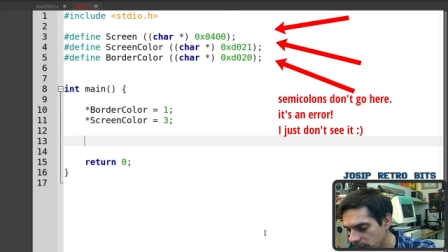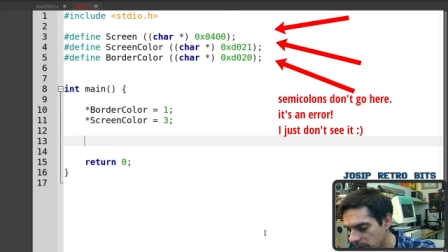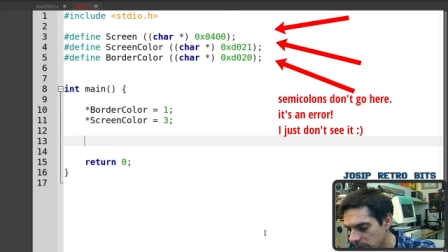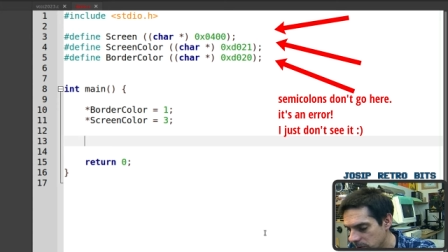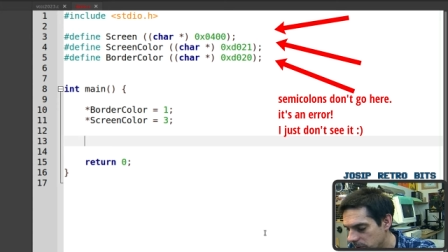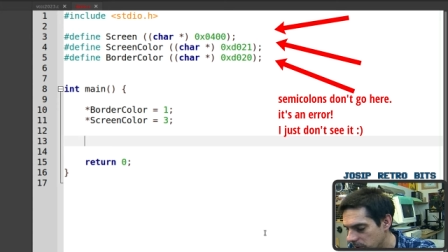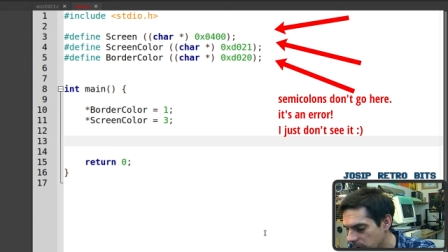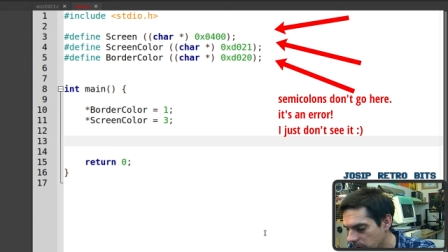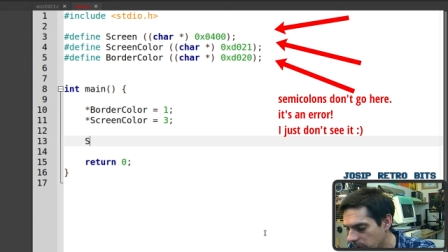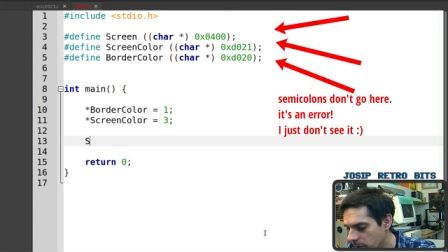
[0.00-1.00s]
So
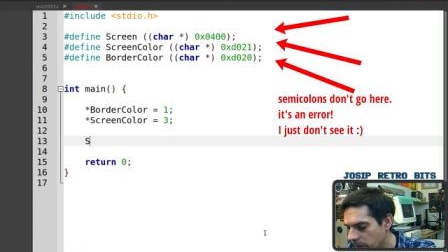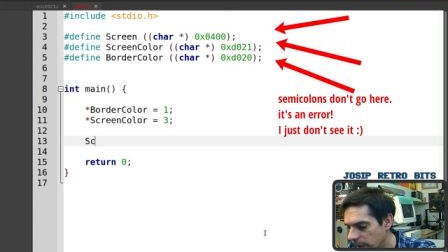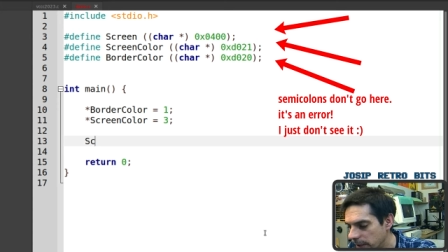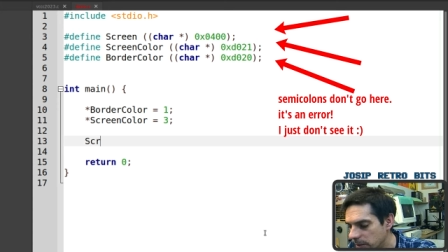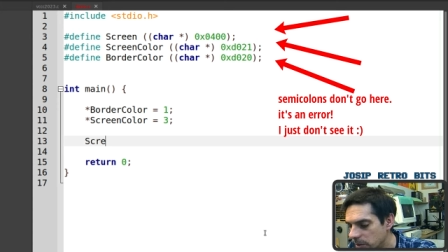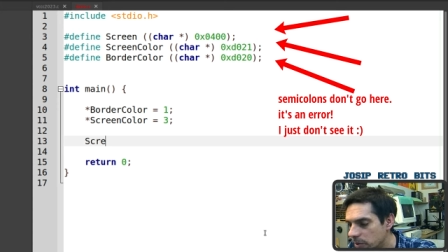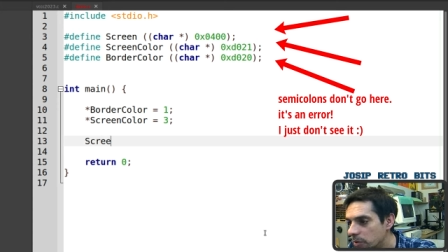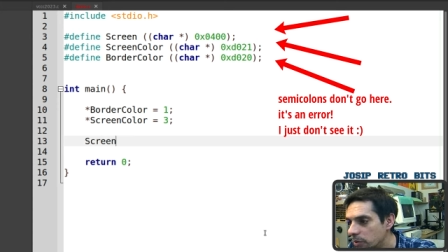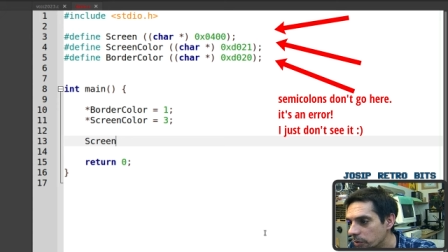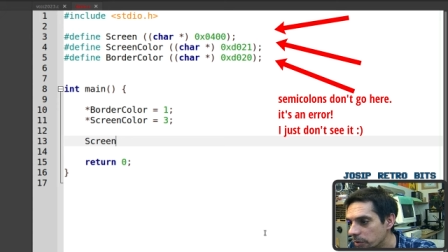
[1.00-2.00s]
let's
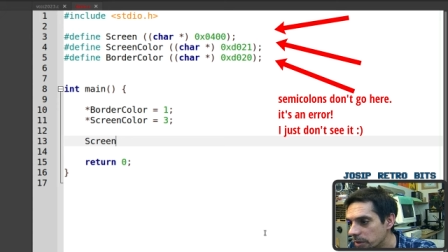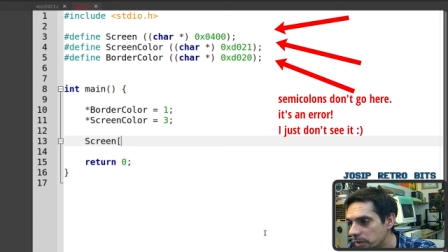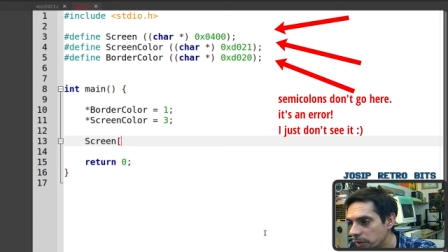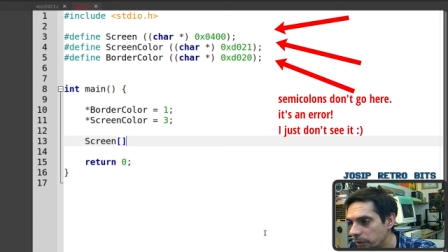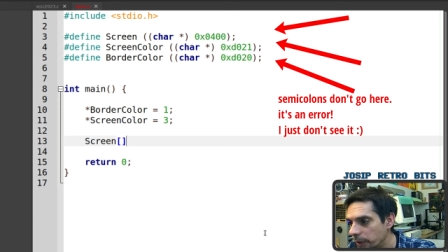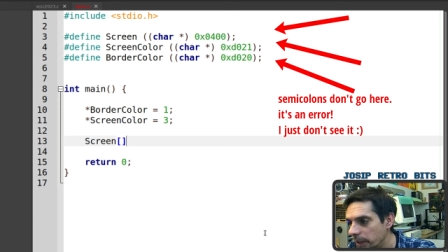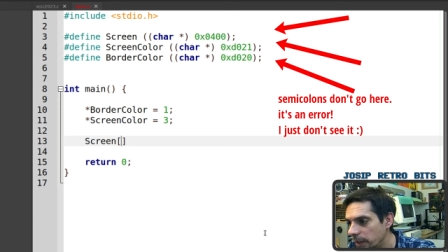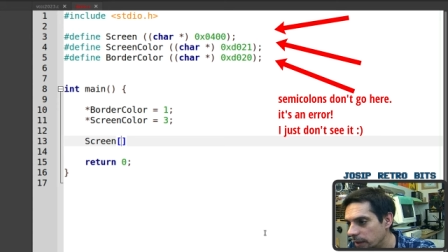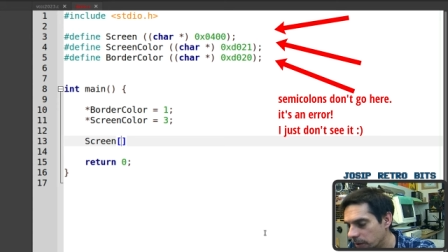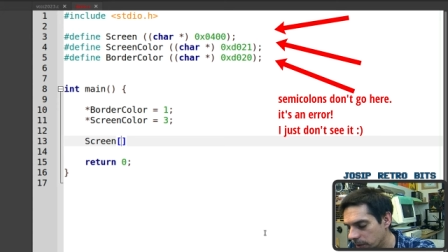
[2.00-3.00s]
do
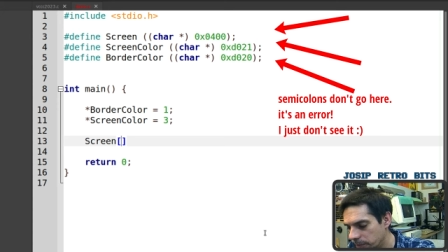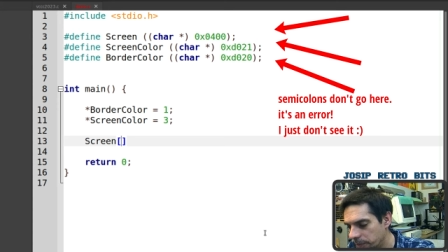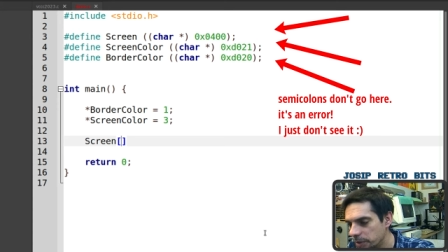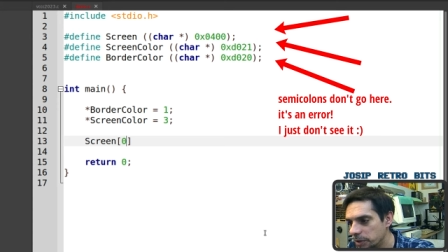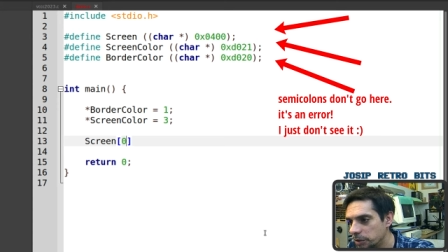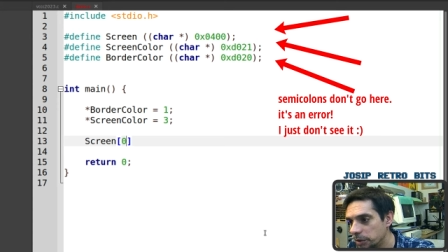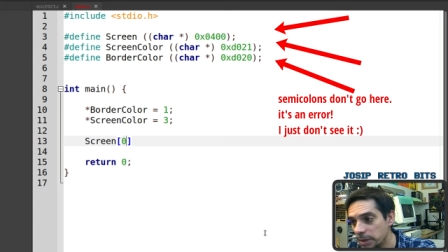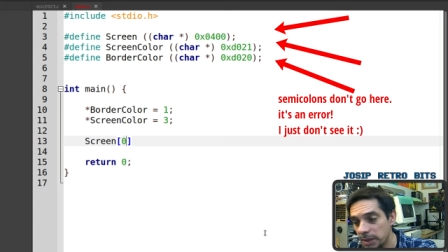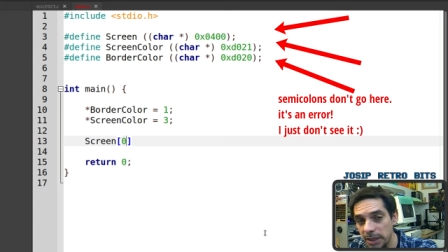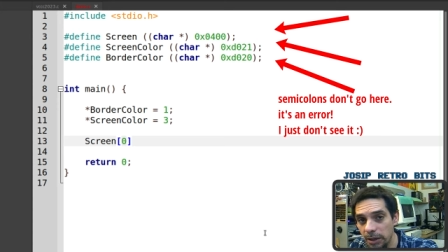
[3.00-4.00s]
screen on position
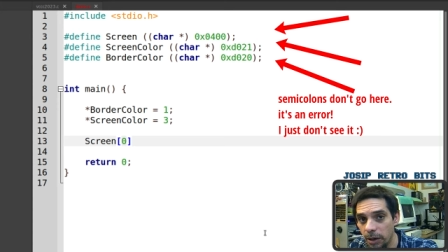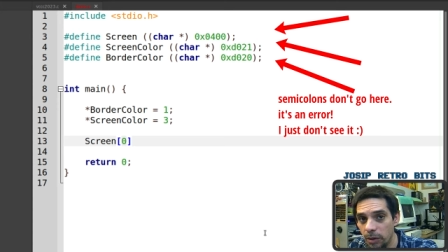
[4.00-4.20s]
zero,